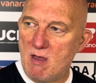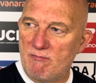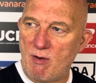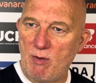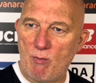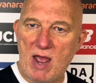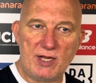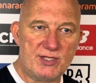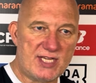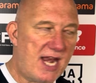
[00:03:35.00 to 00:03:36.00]
Very rarely
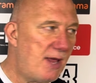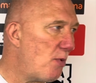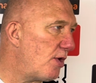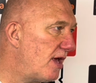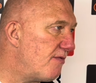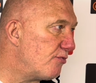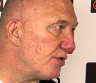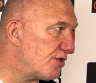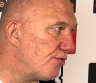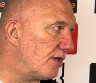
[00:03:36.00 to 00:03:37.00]
does anybody ever
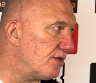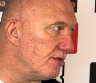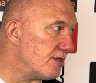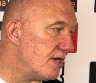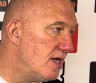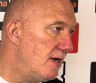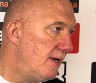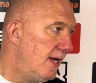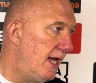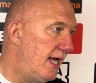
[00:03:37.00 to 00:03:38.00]
restrict us
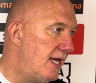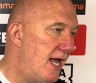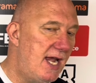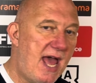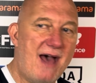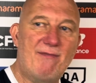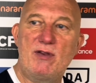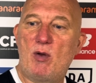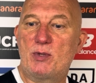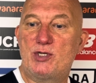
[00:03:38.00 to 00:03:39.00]
in having
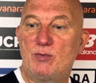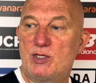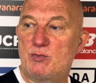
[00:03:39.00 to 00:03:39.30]
opportunities.